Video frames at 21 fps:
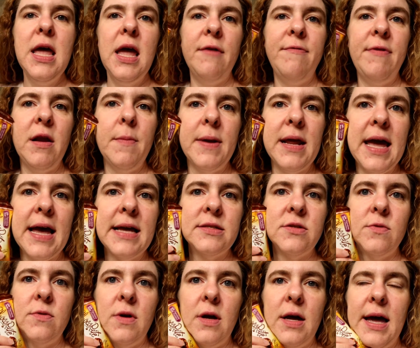If anybody
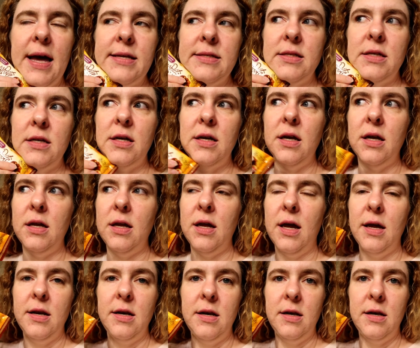has a has a, a,